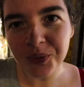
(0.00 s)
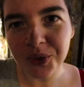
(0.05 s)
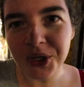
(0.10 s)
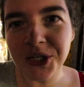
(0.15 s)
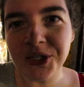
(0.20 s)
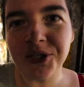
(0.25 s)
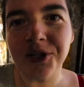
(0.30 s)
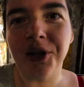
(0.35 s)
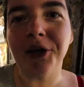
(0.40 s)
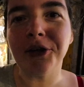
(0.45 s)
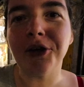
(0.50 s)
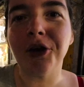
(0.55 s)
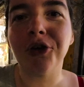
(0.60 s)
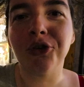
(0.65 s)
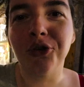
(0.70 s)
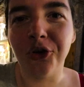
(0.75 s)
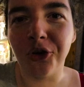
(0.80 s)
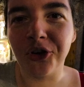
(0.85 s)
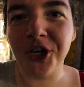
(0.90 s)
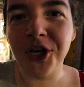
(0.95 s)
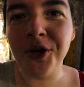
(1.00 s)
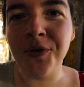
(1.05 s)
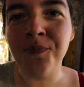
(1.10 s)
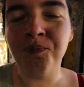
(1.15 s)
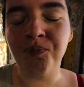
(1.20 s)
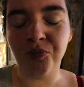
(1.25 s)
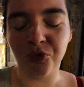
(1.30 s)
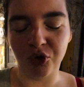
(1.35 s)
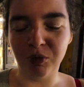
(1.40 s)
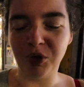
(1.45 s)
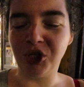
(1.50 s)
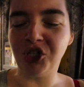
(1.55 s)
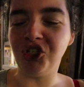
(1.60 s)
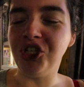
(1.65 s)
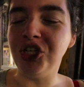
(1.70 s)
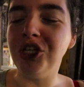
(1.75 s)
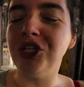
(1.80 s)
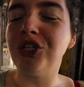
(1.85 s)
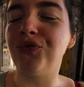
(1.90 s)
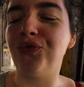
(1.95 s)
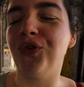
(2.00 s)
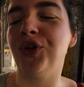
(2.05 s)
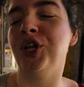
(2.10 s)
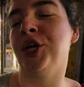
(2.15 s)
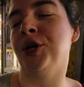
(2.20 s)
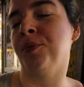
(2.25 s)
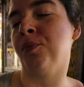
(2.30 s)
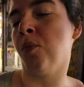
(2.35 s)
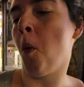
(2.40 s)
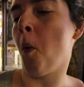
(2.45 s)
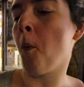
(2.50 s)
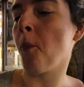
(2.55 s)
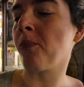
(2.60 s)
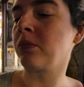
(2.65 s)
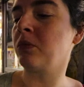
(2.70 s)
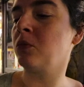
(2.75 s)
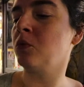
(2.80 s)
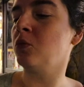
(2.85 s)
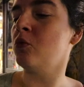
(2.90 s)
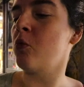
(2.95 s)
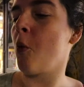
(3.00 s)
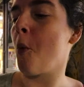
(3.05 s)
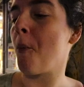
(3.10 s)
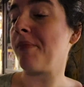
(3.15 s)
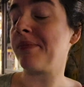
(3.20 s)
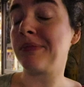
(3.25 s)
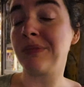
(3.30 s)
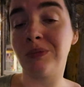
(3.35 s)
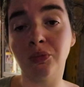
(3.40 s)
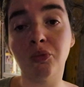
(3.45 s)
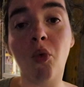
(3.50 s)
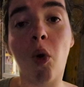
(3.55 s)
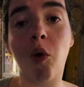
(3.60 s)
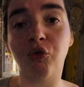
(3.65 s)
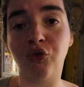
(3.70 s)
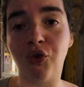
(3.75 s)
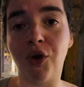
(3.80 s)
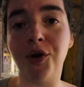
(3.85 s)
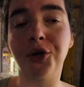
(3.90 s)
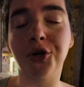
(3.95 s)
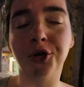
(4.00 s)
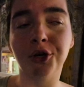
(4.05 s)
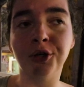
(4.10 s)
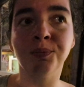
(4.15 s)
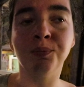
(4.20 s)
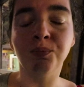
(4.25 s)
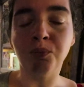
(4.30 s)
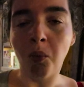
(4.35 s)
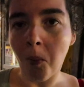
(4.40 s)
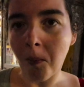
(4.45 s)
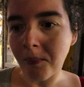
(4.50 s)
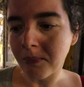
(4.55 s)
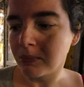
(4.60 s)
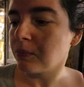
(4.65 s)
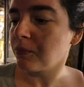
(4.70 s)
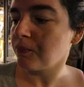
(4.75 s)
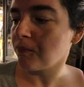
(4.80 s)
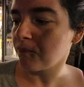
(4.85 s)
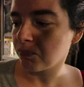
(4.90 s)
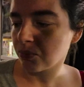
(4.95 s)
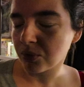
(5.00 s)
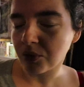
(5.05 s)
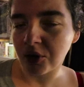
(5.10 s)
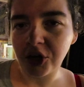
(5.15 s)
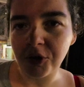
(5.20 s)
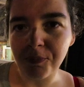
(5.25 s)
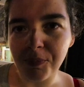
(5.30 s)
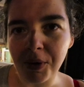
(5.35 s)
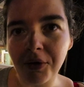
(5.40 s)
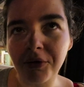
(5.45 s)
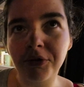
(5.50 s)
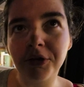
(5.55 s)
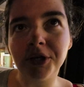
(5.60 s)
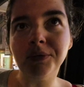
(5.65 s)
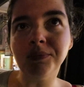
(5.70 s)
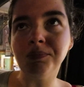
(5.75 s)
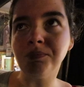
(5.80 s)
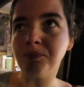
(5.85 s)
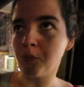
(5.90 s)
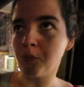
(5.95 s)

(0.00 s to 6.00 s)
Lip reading: It's like a cookie with cheese filling. Very good. And apparently,